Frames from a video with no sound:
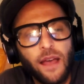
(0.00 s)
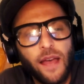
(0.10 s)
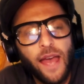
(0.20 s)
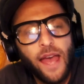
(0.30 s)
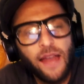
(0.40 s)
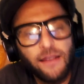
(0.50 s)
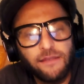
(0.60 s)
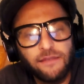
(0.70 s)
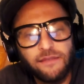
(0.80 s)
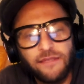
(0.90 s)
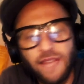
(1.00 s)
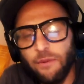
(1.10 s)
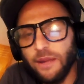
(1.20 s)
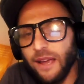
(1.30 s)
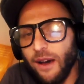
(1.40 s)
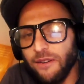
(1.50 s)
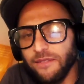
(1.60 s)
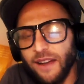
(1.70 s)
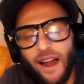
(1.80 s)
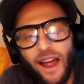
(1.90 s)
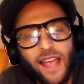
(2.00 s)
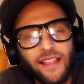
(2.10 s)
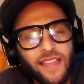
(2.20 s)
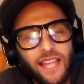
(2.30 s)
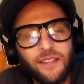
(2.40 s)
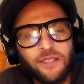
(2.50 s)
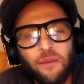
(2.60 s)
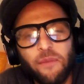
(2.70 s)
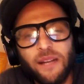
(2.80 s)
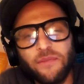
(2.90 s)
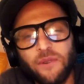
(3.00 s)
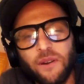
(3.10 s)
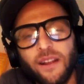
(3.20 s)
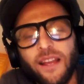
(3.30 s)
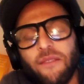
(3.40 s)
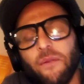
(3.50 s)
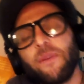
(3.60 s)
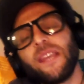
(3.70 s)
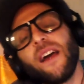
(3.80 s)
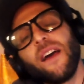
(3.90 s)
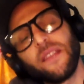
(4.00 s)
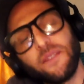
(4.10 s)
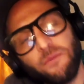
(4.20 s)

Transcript: And here we go. All right. Thank you so much for being on this